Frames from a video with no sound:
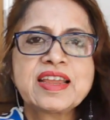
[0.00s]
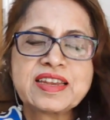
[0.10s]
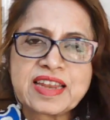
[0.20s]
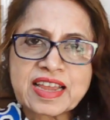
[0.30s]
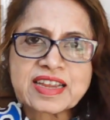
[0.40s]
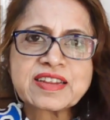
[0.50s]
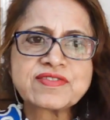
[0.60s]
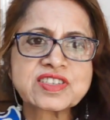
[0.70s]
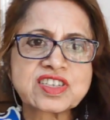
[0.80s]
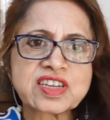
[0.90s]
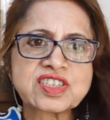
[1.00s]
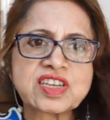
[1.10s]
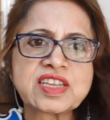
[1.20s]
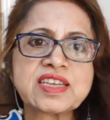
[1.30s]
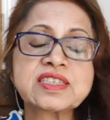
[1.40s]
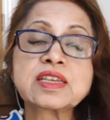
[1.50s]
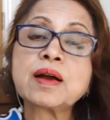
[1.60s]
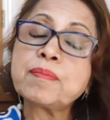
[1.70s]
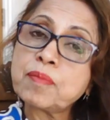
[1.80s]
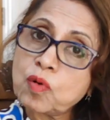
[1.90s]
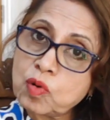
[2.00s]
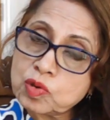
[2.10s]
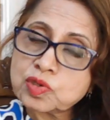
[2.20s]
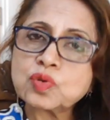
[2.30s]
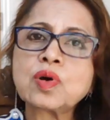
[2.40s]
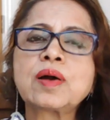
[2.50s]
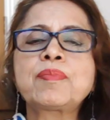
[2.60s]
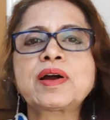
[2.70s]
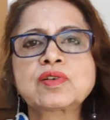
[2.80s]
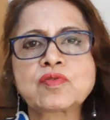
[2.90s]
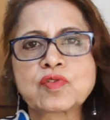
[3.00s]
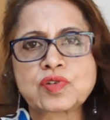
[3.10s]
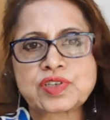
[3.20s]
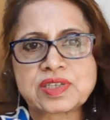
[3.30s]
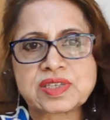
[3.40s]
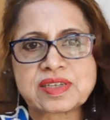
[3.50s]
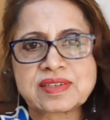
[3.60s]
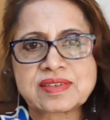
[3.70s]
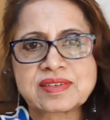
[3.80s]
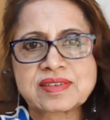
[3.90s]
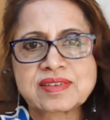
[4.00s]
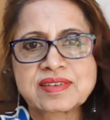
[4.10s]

Negative structure is also a part of consciousness,